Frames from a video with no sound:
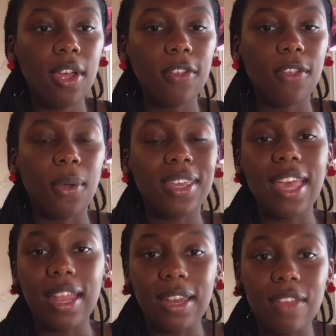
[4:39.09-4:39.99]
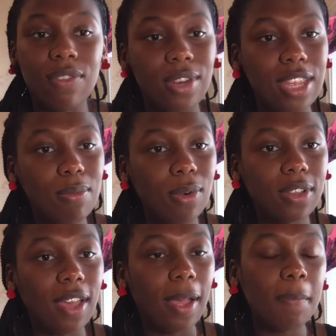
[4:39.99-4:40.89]
So again, if you need more
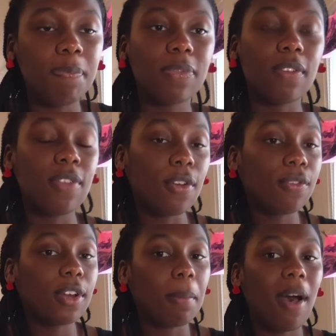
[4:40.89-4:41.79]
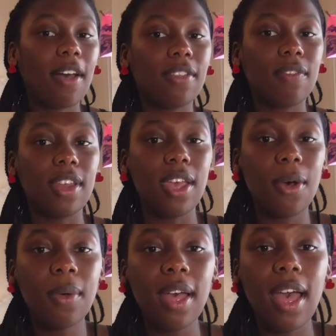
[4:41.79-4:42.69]
time, feel free to pause the video.